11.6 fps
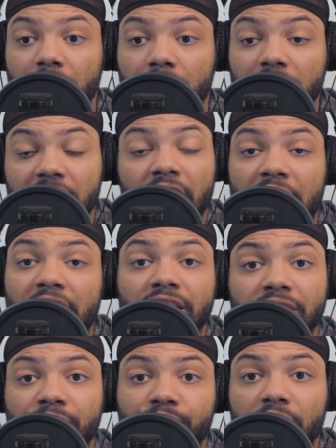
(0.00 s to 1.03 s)

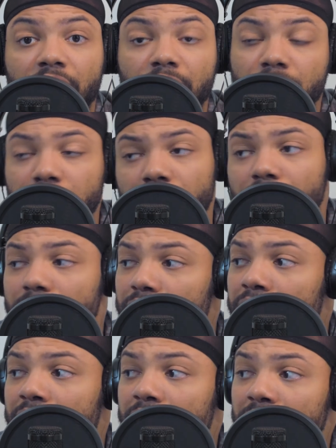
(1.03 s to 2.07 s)
Leonidas, bro,
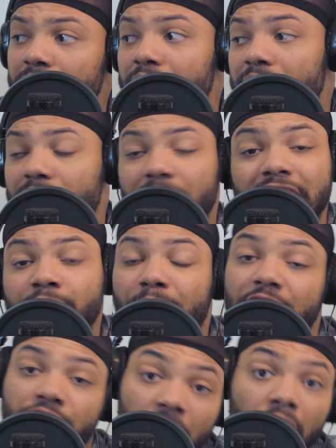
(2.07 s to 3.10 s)
that's
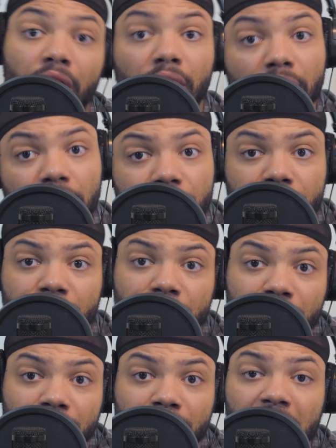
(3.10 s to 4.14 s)
my dog.
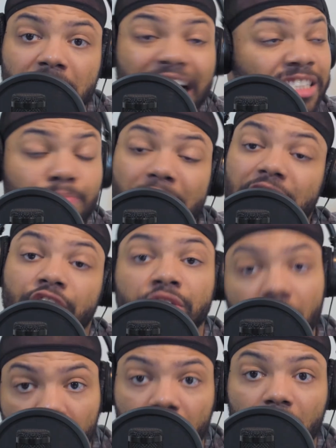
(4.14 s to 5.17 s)
That's my
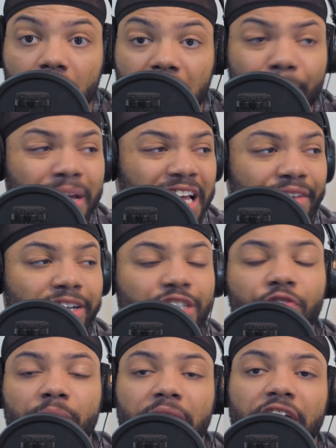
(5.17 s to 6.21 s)
dog. I mean, even
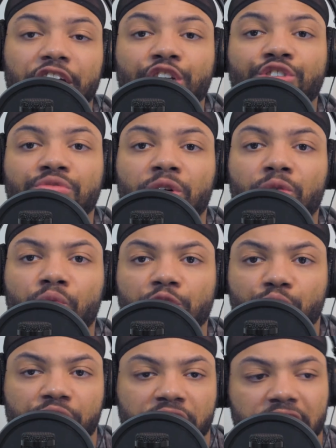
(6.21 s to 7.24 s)
just from the intro, when
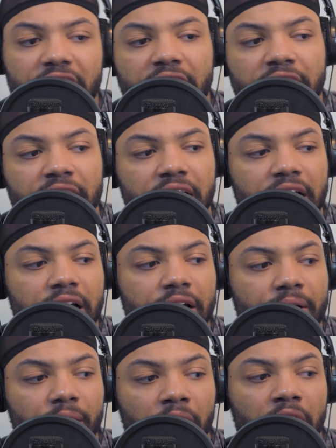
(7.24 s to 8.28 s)
you see,
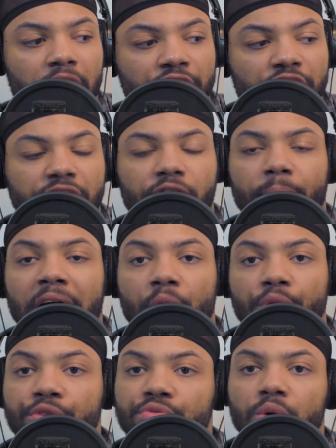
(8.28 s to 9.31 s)
just from how
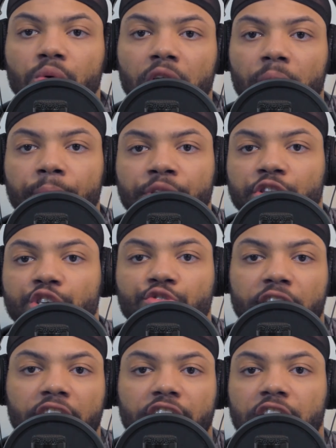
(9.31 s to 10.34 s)
he grew up and the
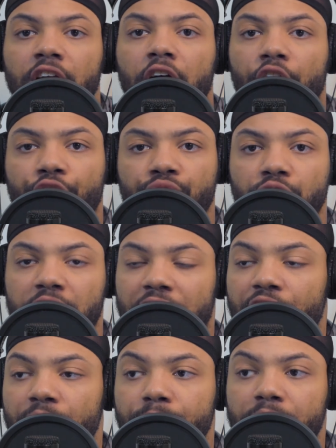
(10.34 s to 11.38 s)
training he gone through to
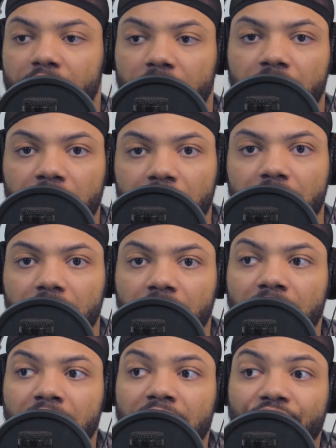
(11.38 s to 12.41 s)
now him being king,
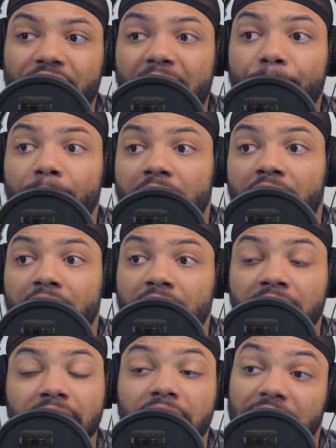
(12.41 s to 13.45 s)
that
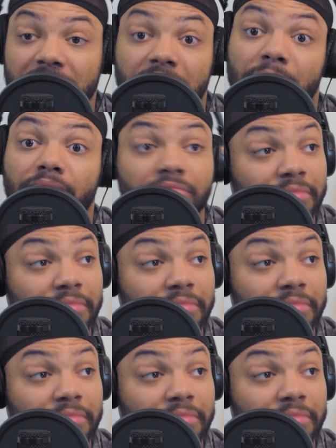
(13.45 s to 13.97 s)
man is a